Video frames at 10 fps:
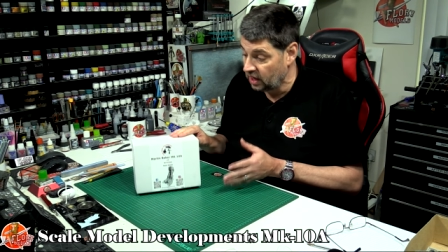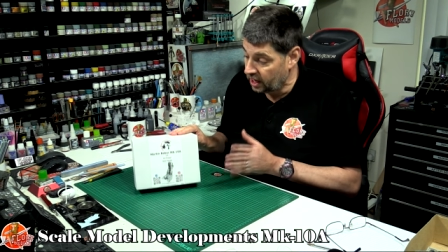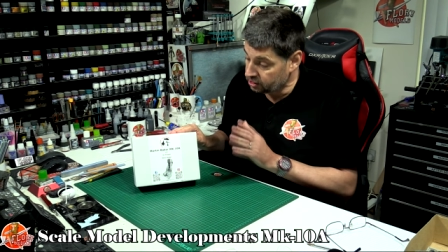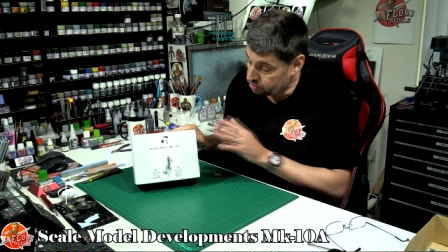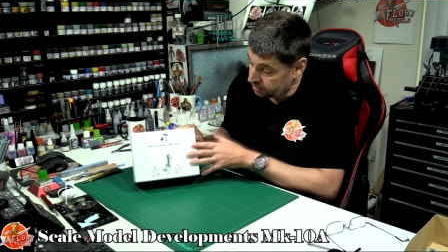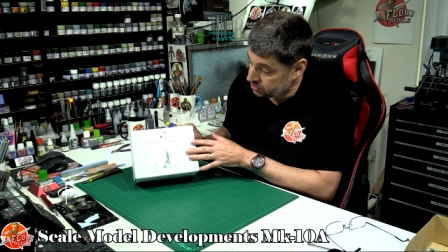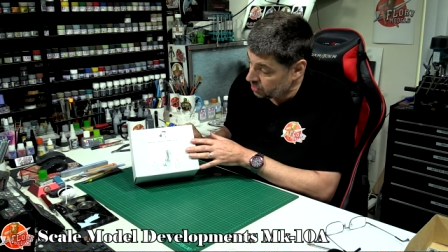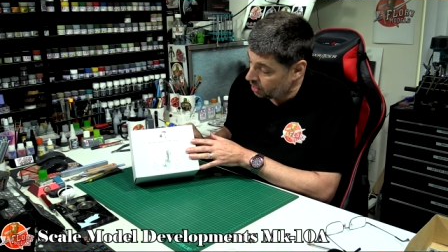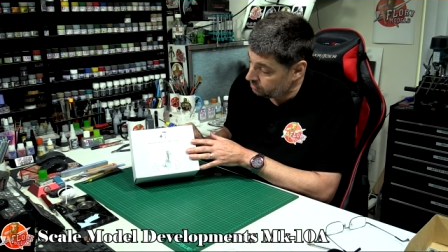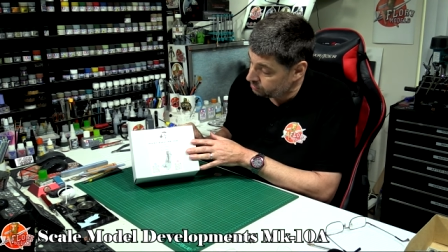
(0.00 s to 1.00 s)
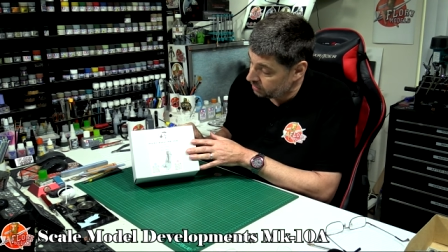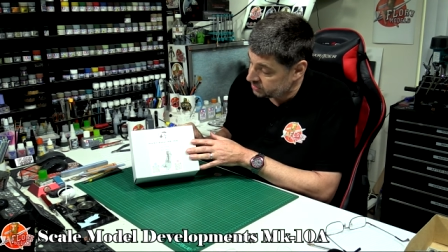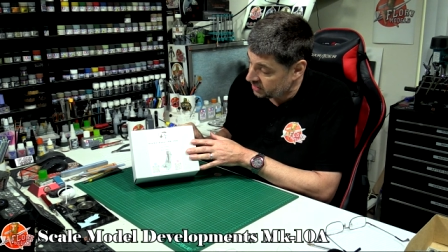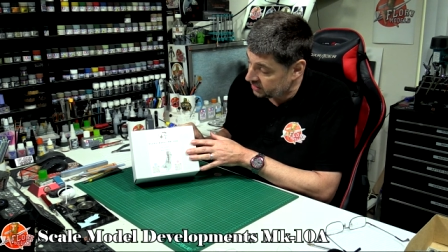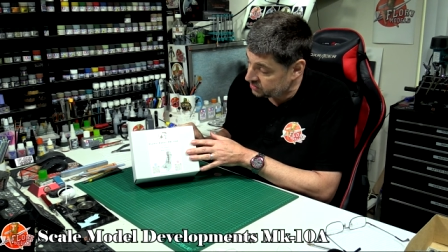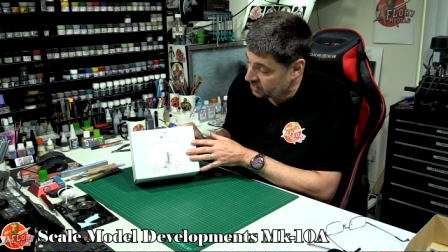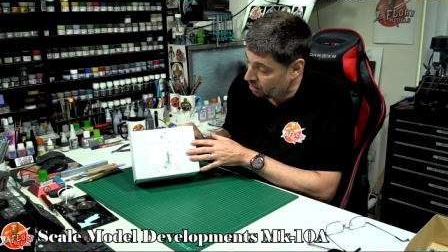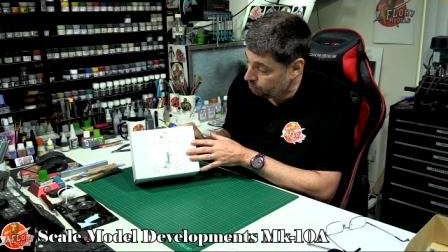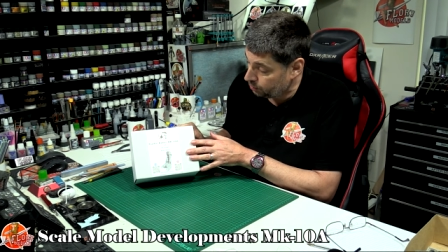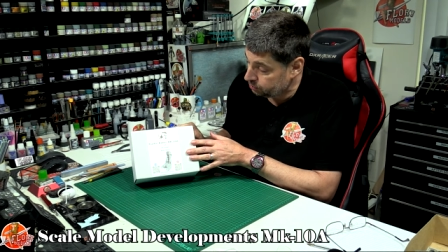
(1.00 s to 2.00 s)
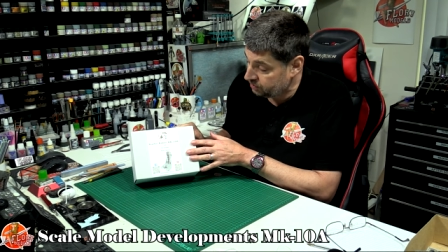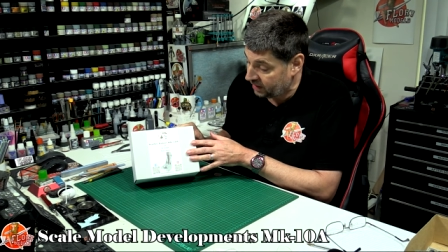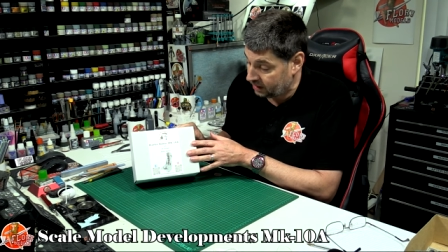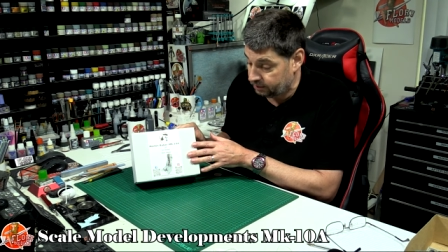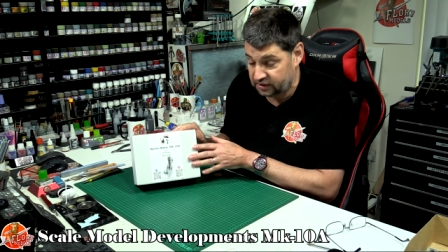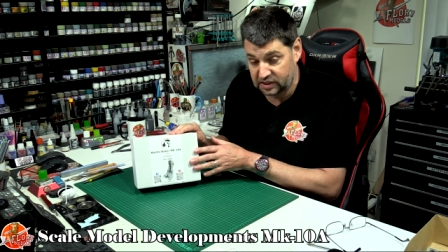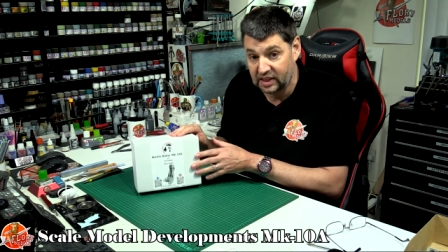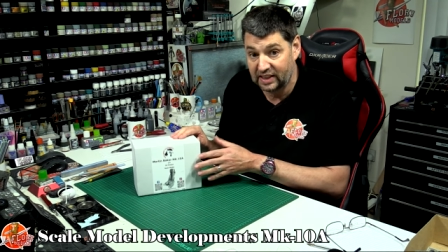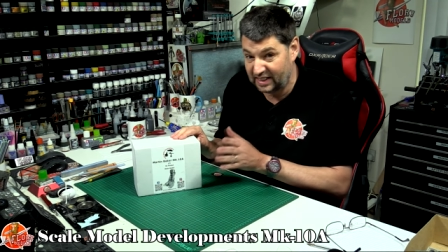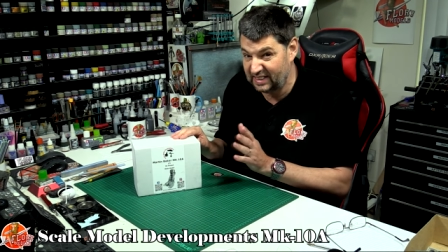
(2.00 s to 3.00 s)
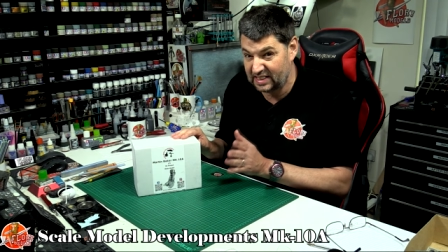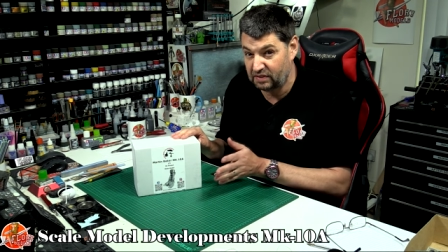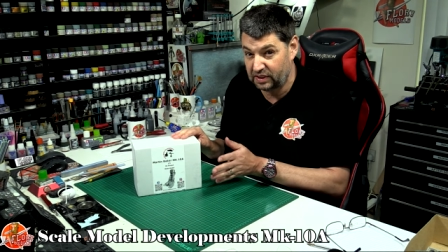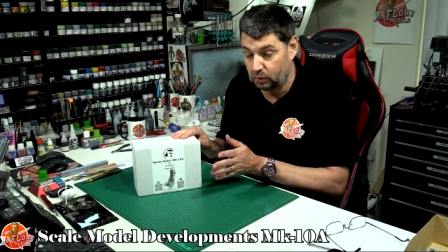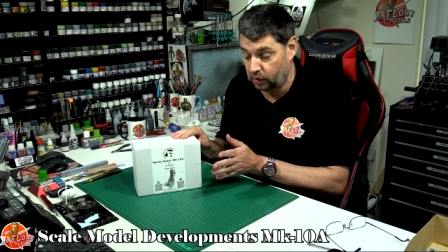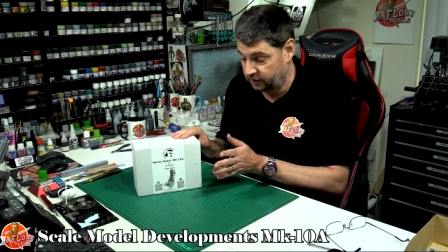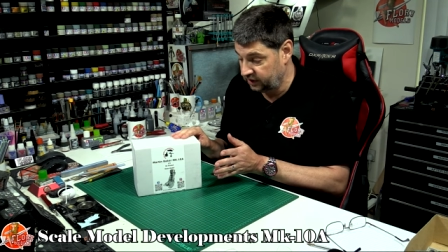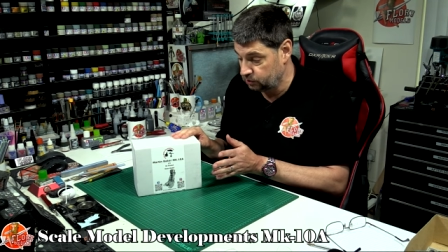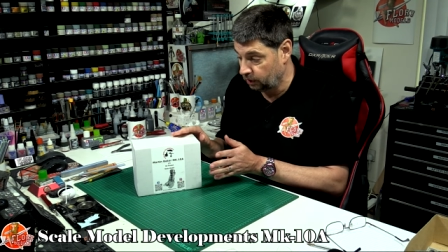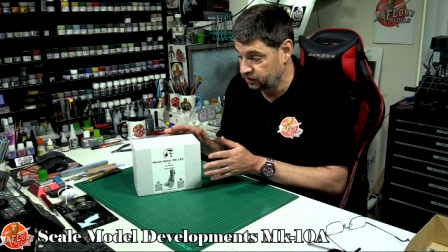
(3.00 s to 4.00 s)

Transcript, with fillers: And Chris over at Scale Model Developments, he's definitely one of these ones.